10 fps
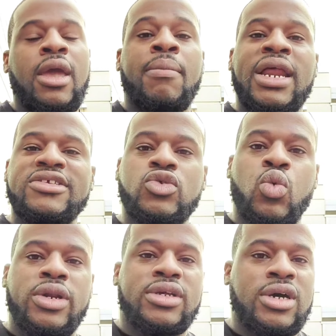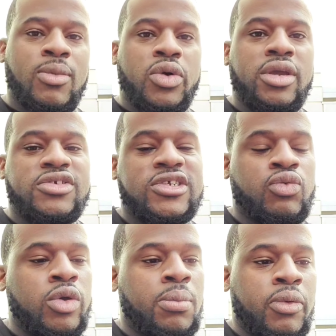But I just wanted to come on here just
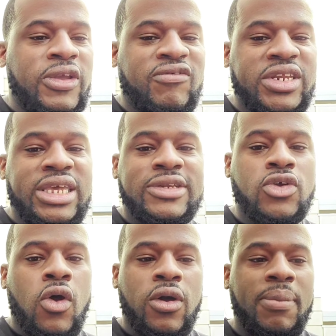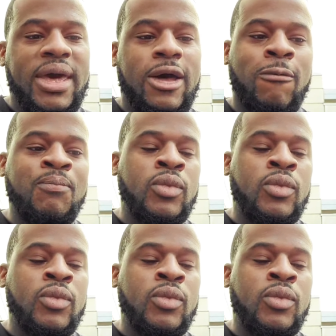real briefly and talk about